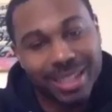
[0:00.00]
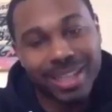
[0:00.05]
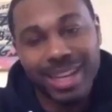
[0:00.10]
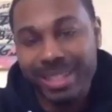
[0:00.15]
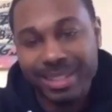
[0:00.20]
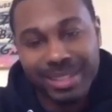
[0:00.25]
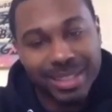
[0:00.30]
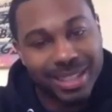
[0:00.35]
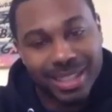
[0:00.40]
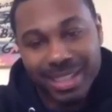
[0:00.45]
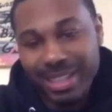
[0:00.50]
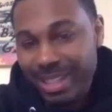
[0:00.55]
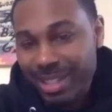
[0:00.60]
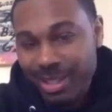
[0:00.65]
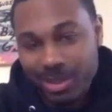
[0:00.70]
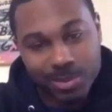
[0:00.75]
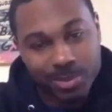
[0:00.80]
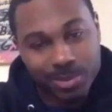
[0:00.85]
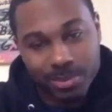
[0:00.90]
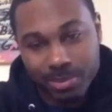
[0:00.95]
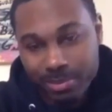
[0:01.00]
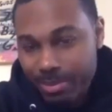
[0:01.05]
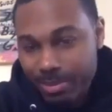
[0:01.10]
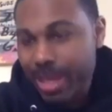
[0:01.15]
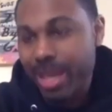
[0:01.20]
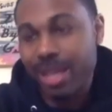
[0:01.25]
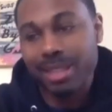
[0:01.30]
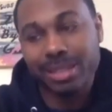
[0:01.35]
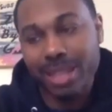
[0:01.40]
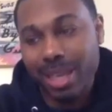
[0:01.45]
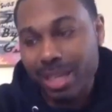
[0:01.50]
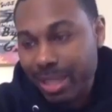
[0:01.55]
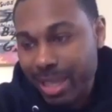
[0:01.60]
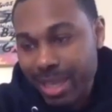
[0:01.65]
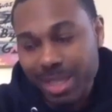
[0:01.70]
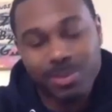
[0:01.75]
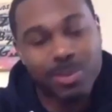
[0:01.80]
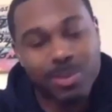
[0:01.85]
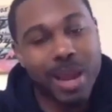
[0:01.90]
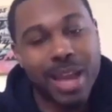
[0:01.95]
Like, right? Yeah, Come
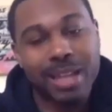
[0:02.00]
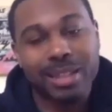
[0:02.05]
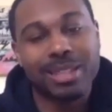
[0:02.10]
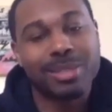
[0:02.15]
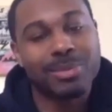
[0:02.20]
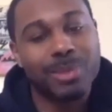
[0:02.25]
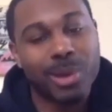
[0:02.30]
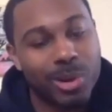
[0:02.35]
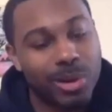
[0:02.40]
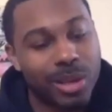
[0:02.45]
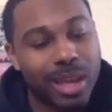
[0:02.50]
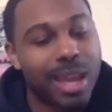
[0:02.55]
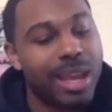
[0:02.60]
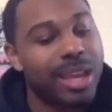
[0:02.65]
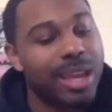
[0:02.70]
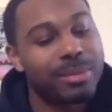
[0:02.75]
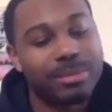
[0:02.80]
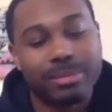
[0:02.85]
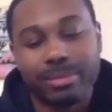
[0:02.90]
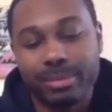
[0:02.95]
left. on, it's no yeah.